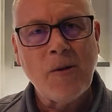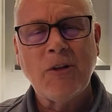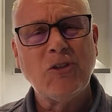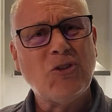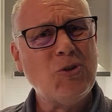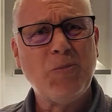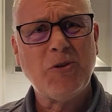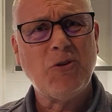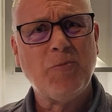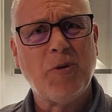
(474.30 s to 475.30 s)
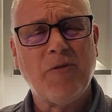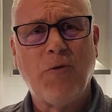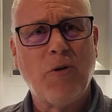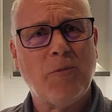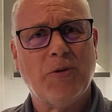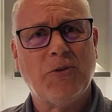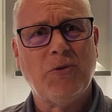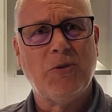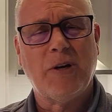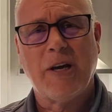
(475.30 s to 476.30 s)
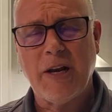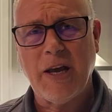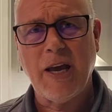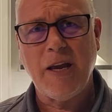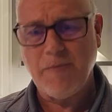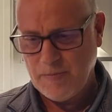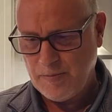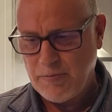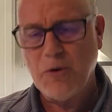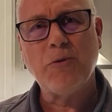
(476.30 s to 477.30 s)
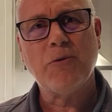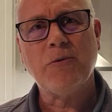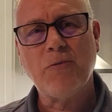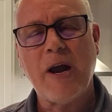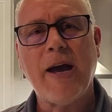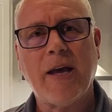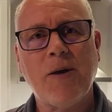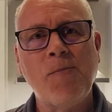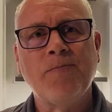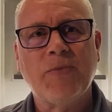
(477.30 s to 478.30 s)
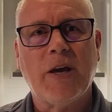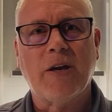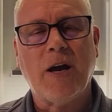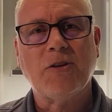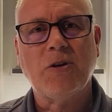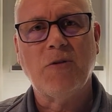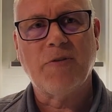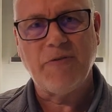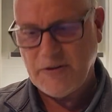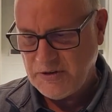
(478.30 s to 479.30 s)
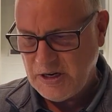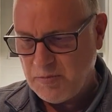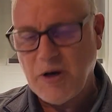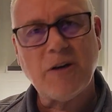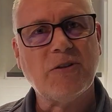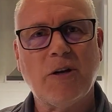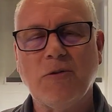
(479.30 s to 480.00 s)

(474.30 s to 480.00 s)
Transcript: Super affordable too. I got an 8-bone rack at Costco for 15 bucks and I